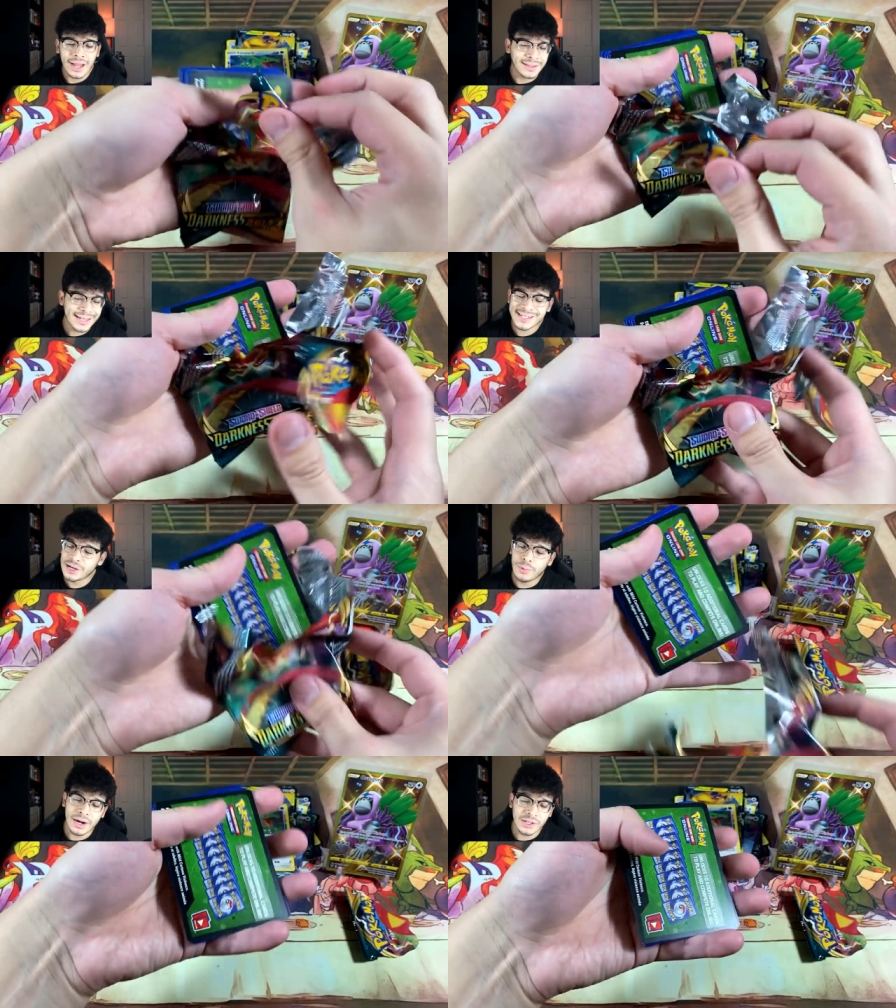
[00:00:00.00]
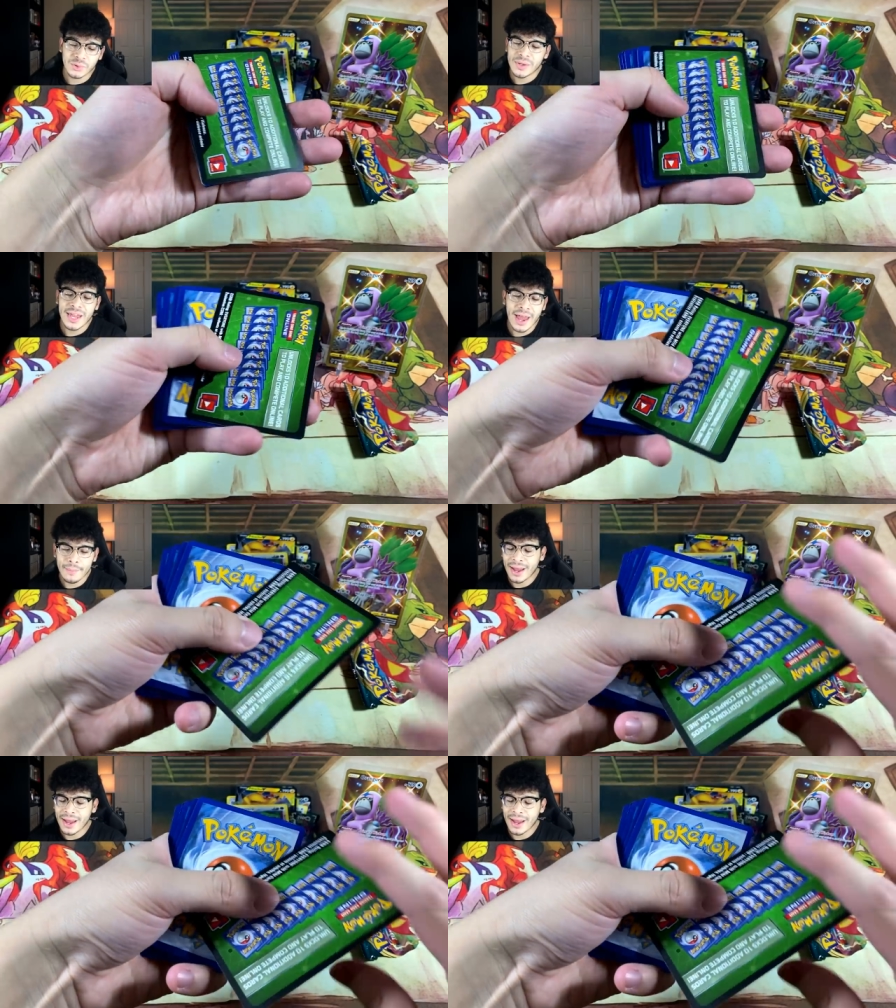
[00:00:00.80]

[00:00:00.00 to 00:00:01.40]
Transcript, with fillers: And let's see what else we get,